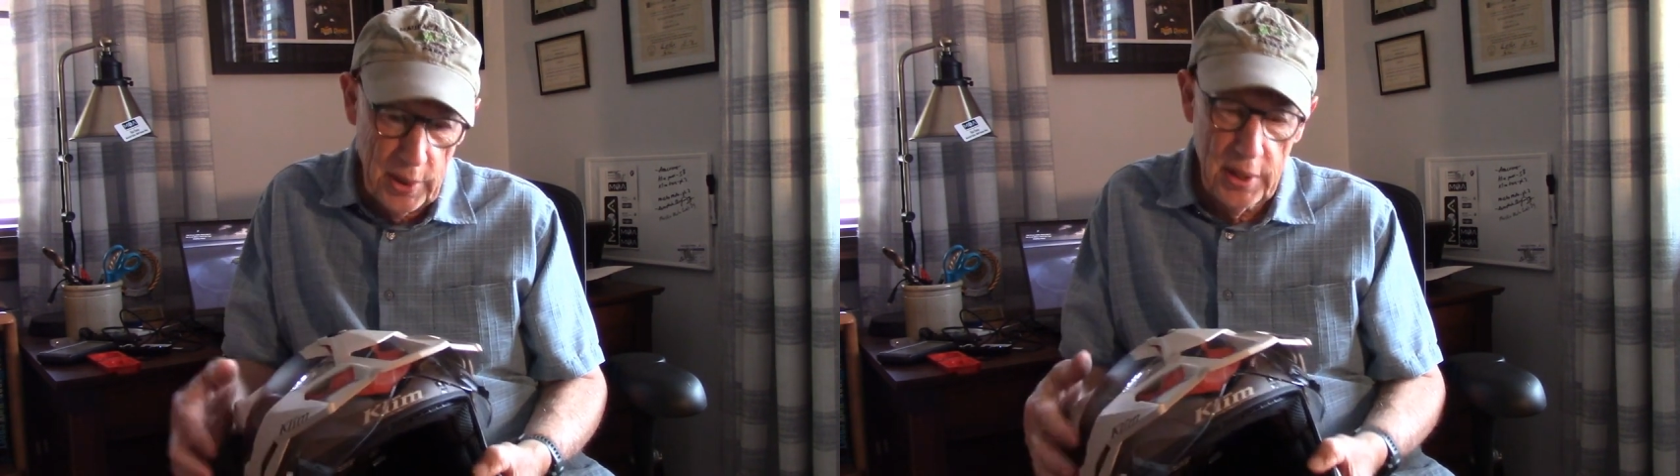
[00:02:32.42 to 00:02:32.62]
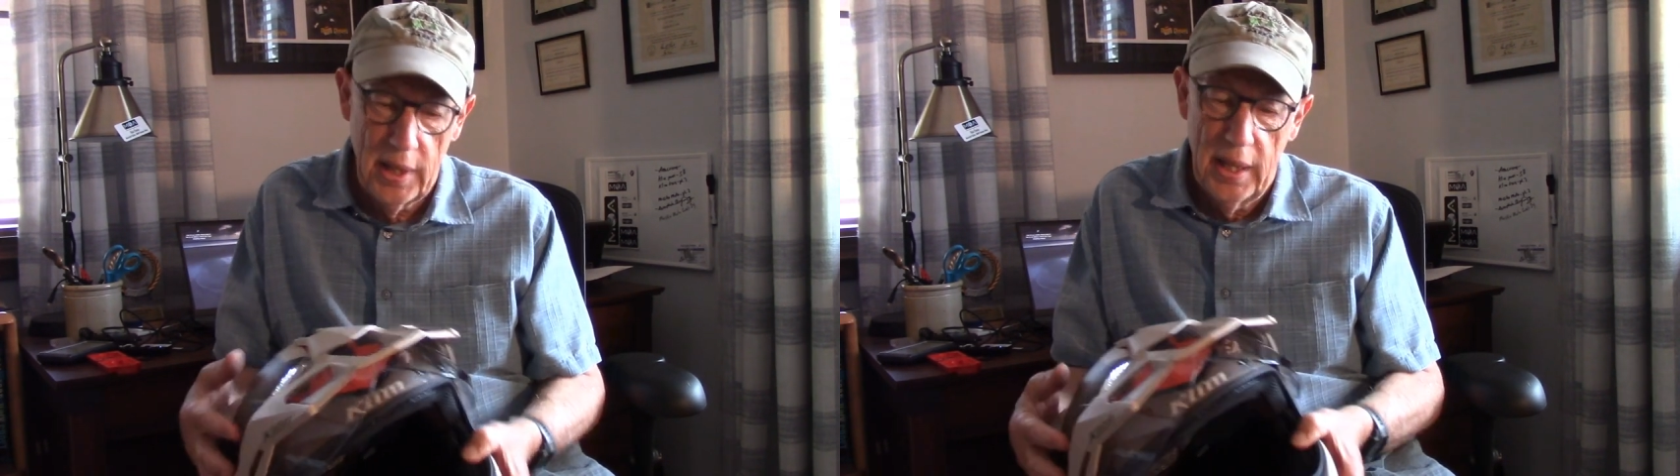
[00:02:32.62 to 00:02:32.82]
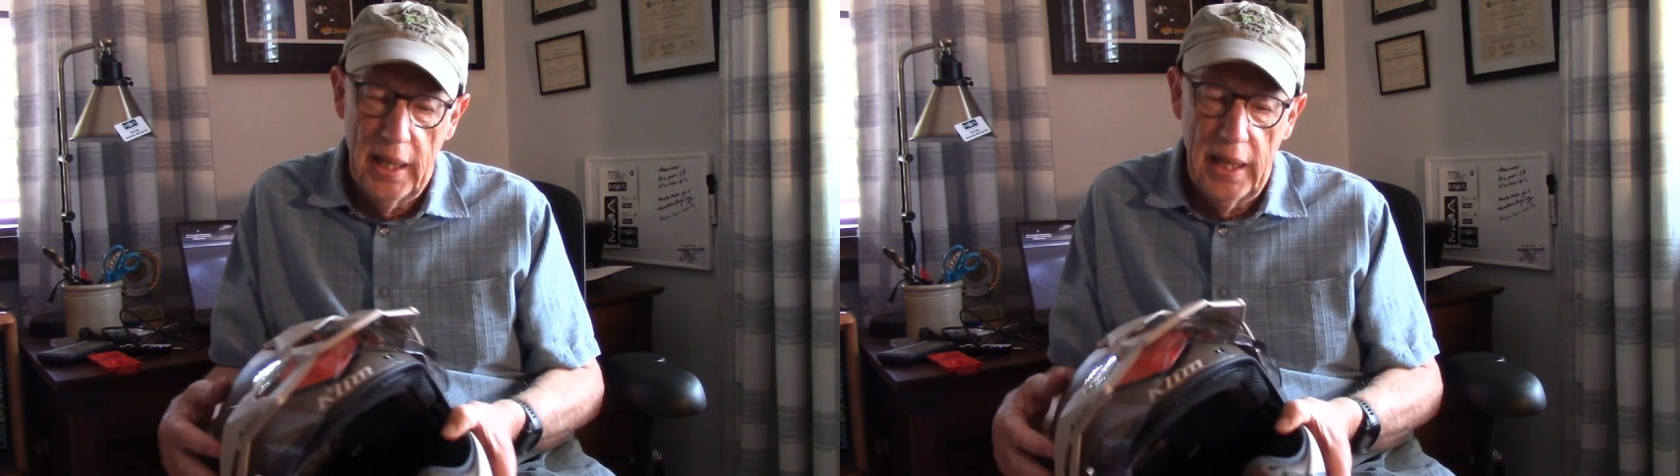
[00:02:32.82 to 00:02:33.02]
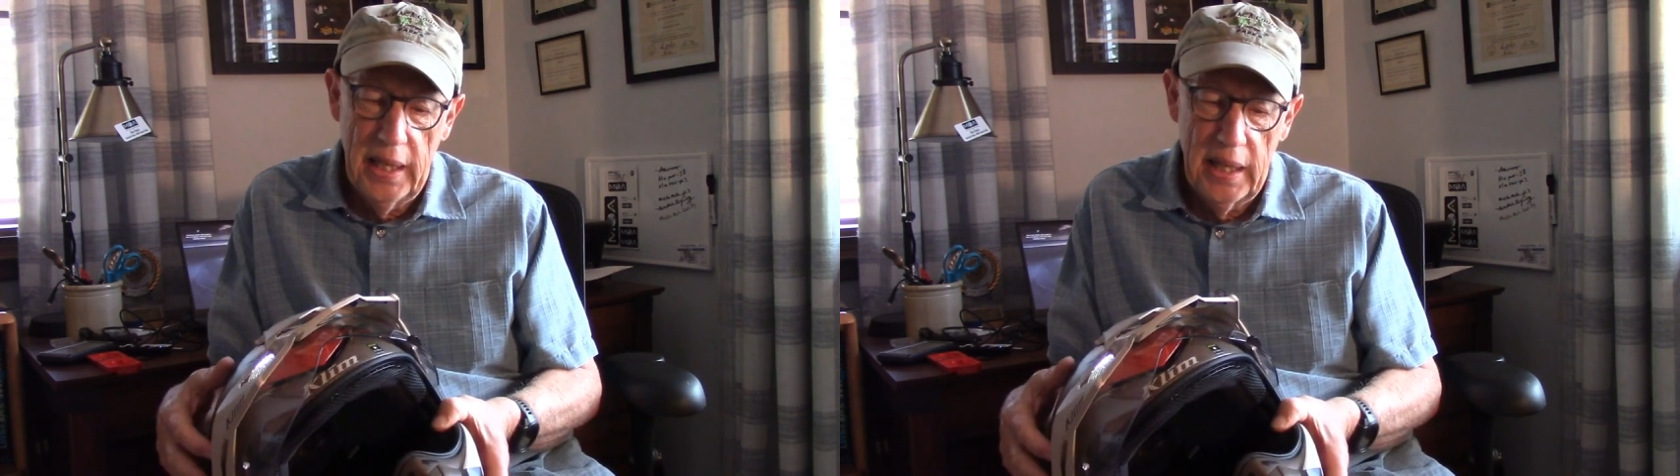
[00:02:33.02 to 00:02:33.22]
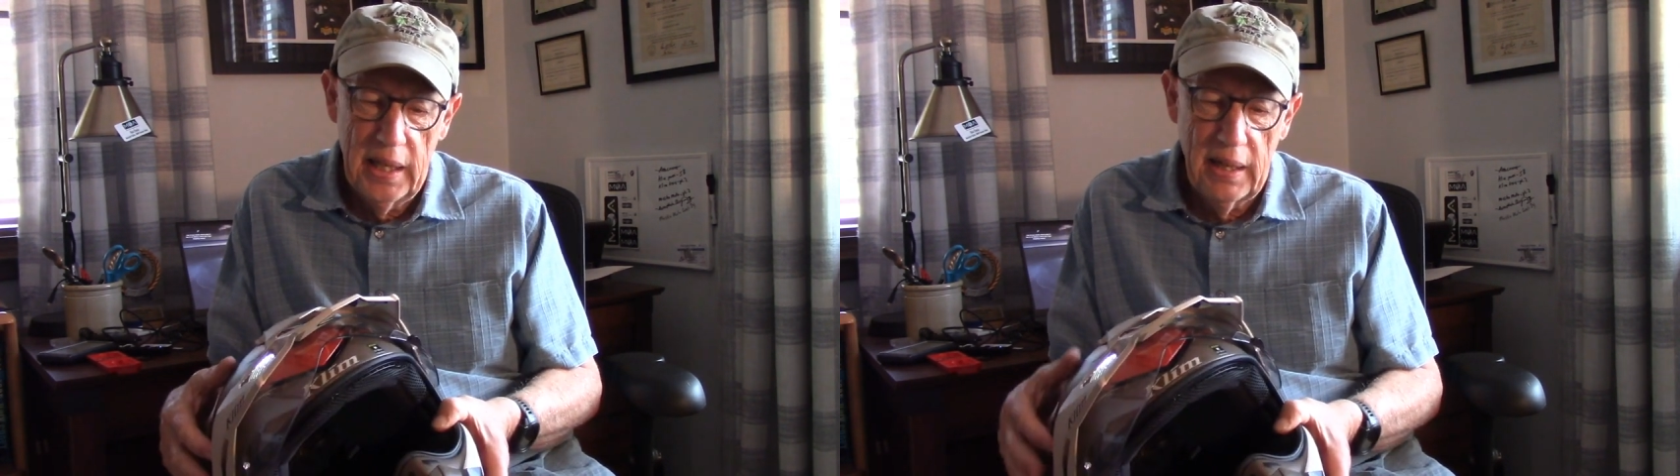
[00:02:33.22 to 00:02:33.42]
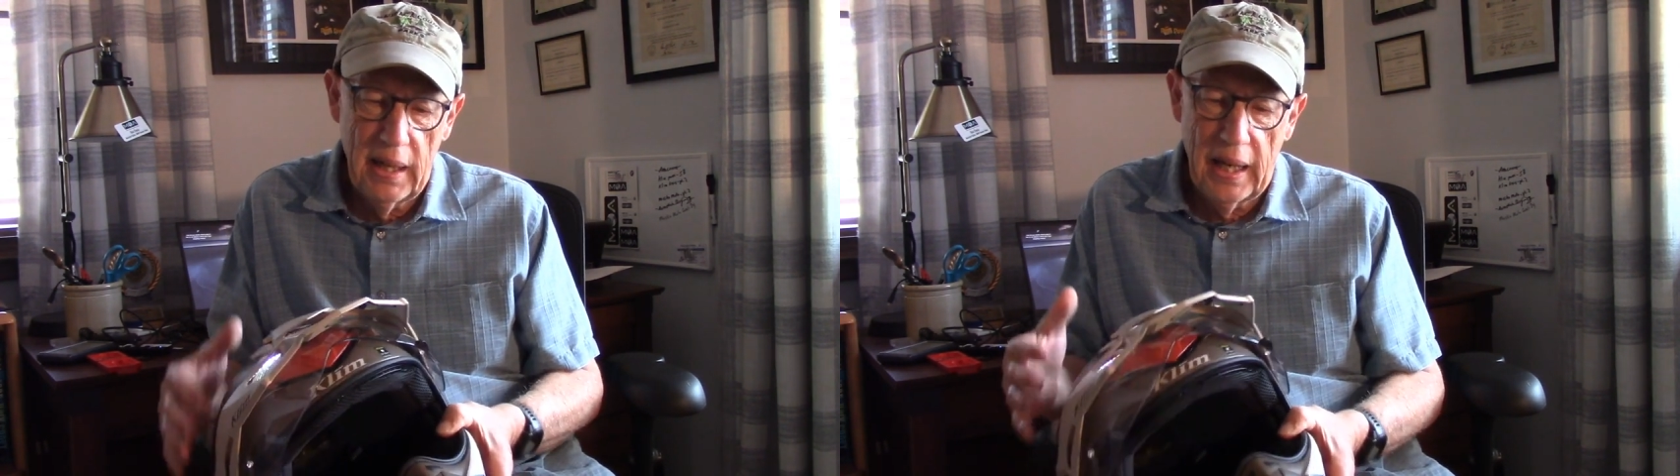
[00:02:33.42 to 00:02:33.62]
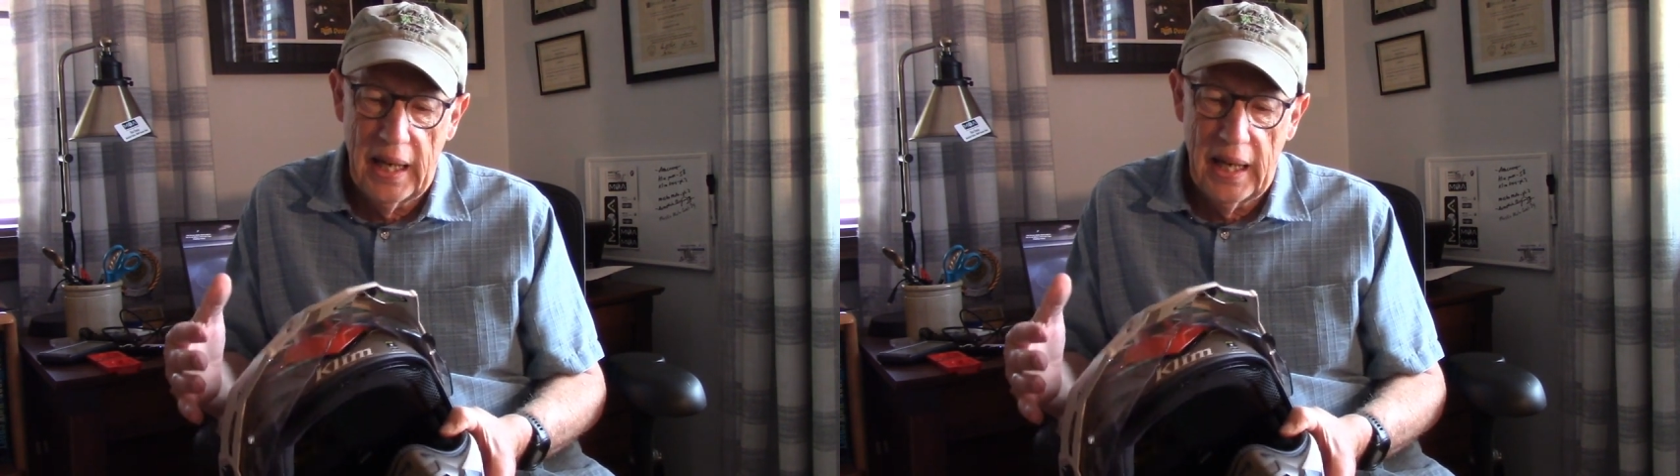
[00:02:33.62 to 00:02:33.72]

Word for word: with, and